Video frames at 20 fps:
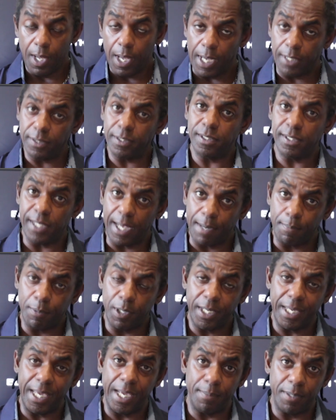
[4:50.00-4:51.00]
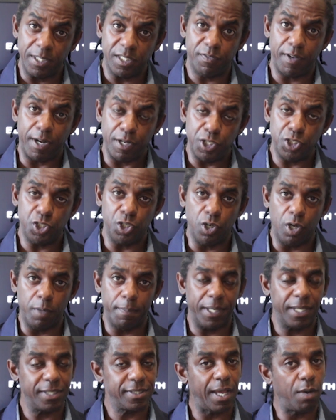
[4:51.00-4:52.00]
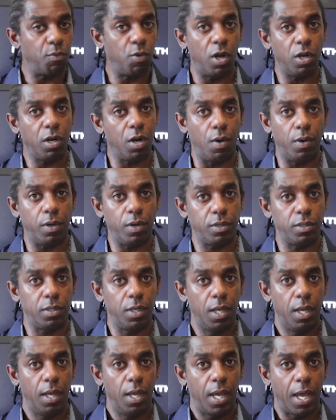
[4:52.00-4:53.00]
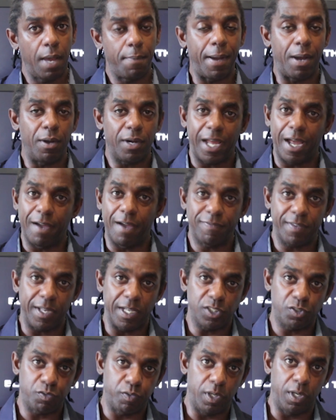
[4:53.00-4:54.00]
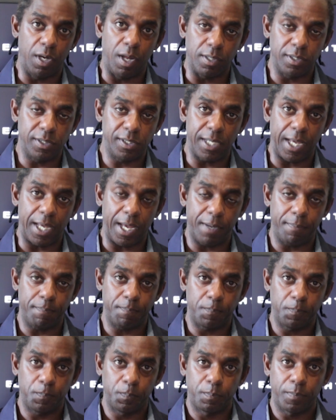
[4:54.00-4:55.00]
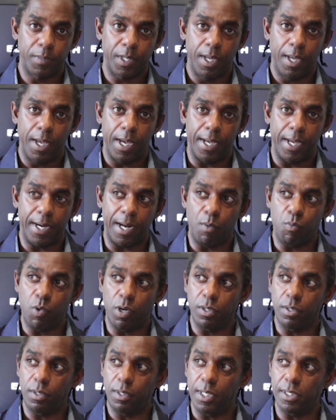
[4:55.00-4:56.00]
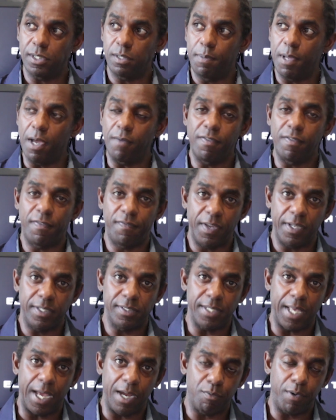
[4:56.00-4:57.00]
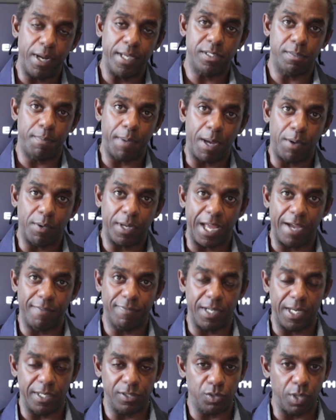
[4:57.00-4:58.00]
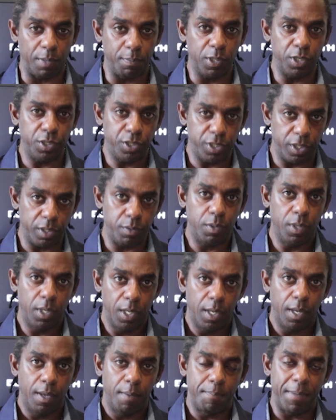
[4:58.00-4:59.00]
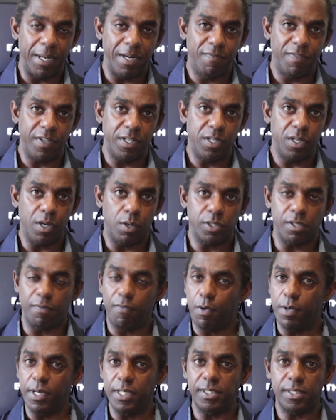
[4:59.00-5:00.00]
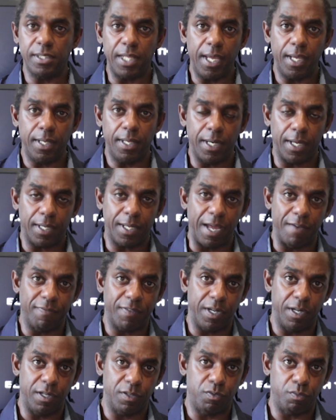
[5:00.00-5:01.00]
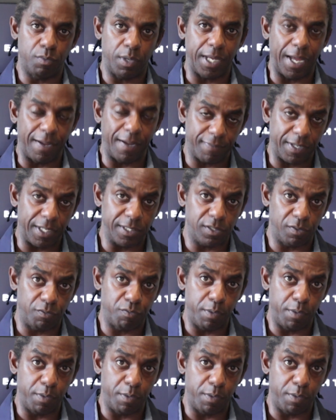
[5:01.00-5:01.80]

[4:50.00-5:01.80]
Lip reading: As I say, I'm going to keep this very short because I want to go on about Cafcass for a long time, and I want there to be other things that I raise about Cafcass. So I'm going to do many videos. I've already stated that Cafcass have